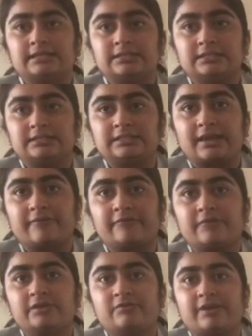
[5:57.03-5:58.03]
deferred
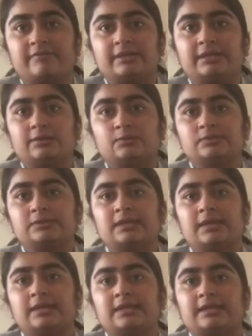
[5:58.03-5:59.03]
revenues
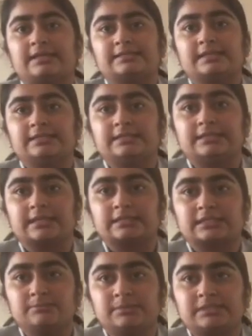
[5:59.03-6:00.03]
is a
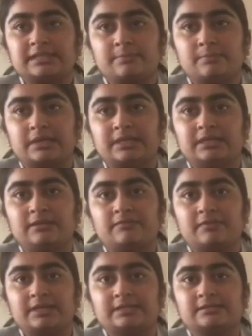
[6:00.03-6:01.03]
deductible temporary
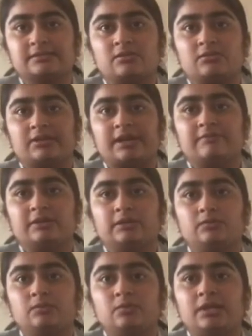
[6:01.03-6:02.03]
differences on revenue
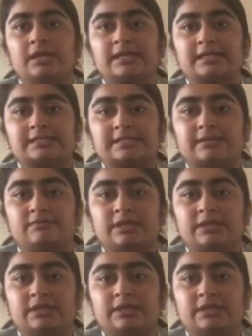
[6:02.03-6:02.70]
received in